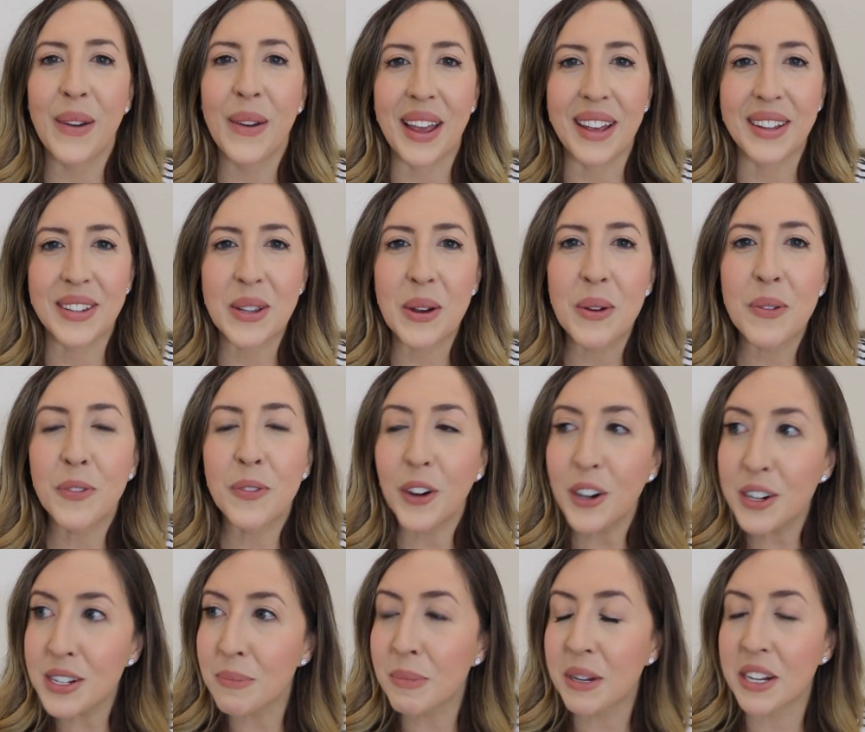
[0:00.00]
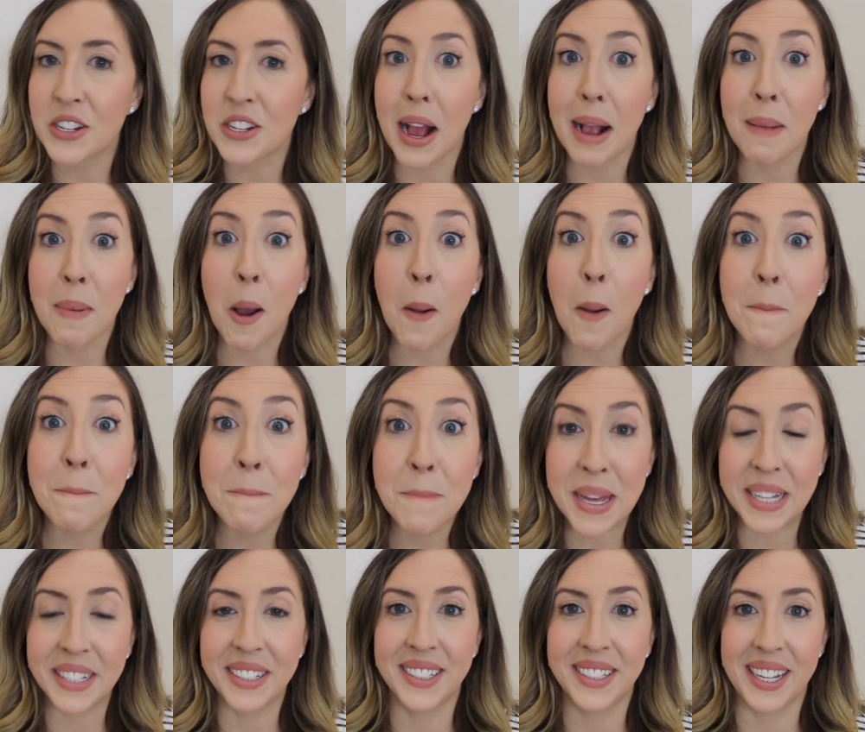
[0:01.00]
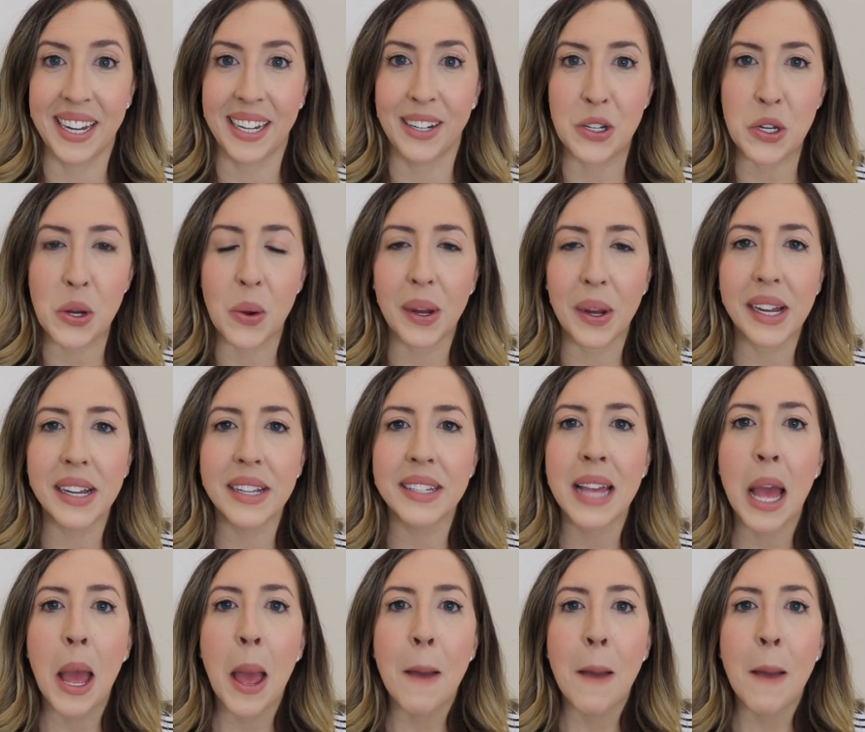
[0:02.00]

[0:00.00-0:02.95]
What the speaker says: Okay, so first I'm going to talk about building toys.